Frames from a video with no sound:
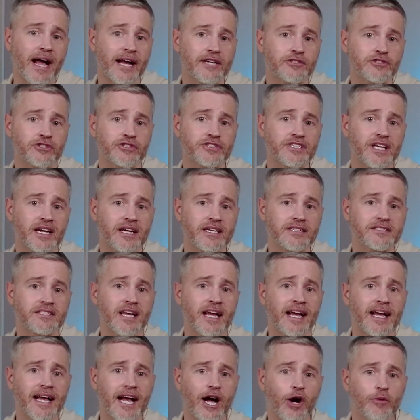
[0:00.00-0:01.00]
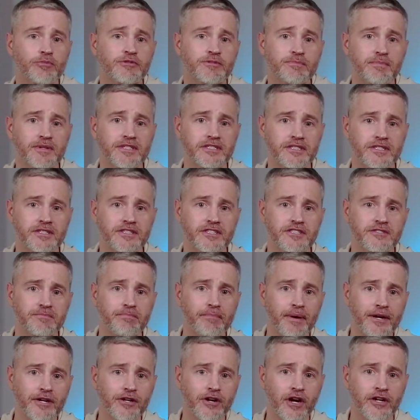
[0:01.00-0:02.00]
exercise helps businesses
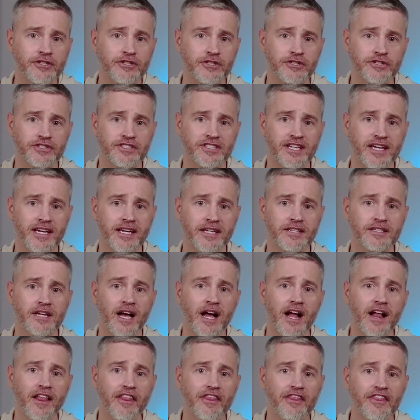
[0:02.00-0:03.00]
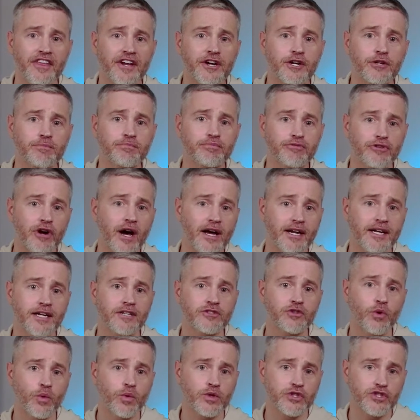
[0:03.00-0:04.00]
better understand their
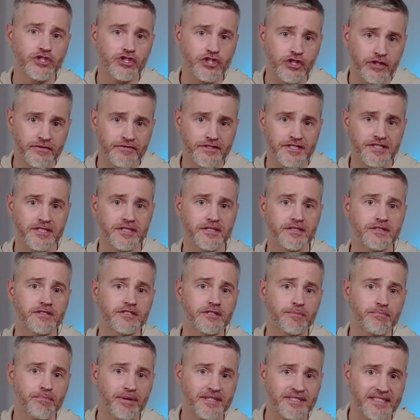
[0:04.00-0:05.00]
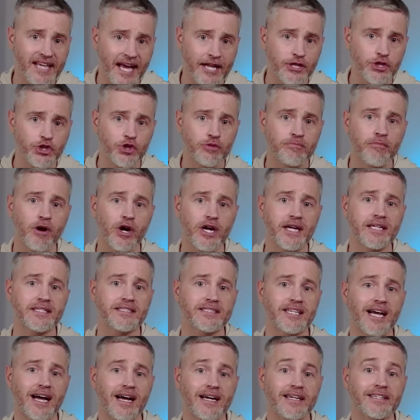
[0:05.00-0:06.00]
product or service's potential market
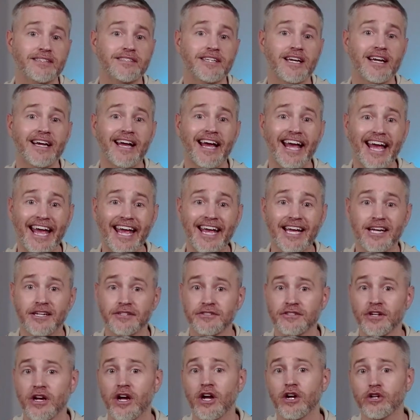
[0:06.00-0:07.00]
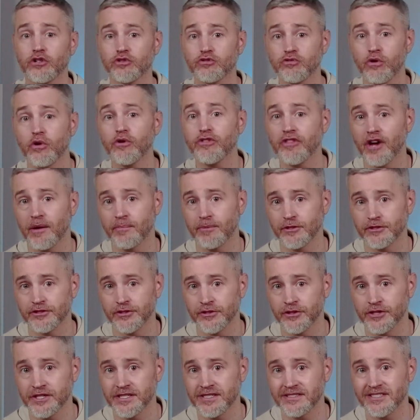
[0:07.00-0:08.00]
size and growth
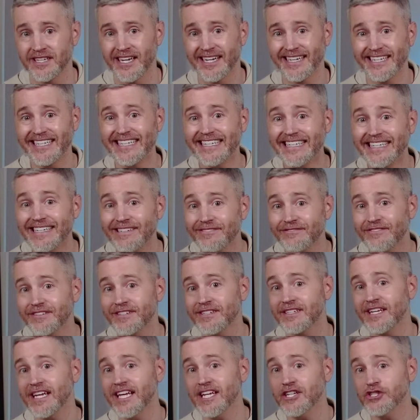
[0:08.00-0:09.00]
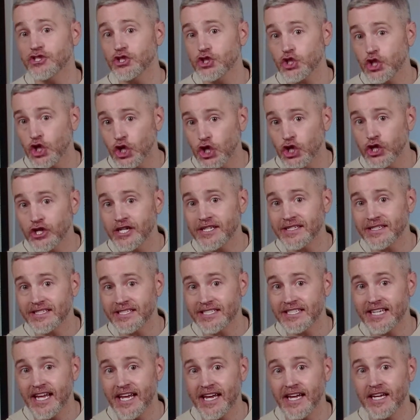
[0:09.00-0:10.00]
opportunities given its current
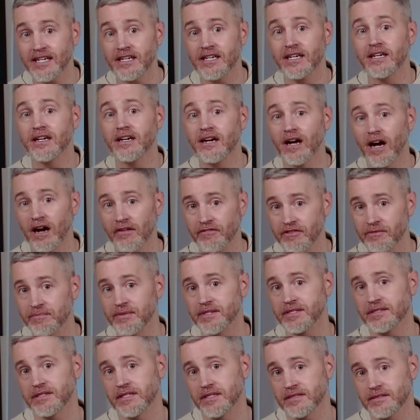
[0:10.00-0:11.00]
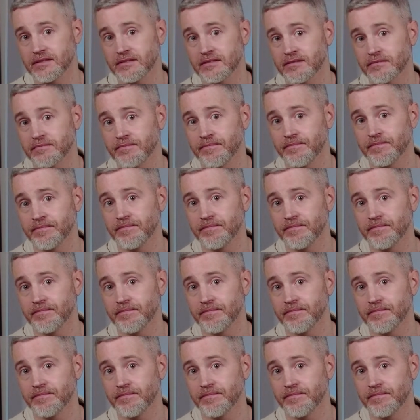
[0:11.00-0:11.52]
state of the business.